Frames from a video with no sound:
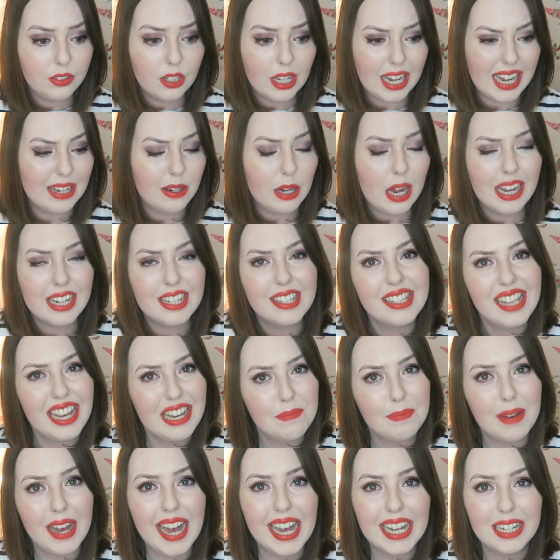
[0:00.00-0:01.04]
I'd
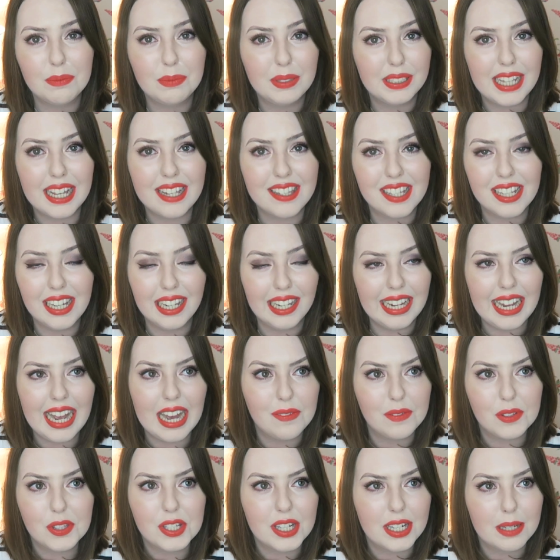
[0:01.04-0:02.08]
say pack, but that's a lie, I
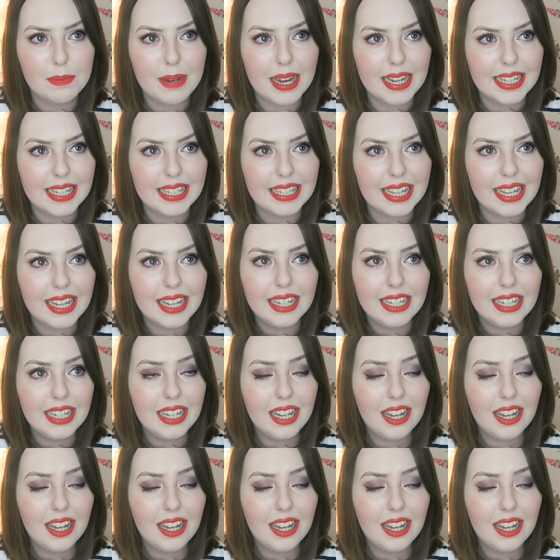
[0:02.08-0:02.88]
haven't started packing yet.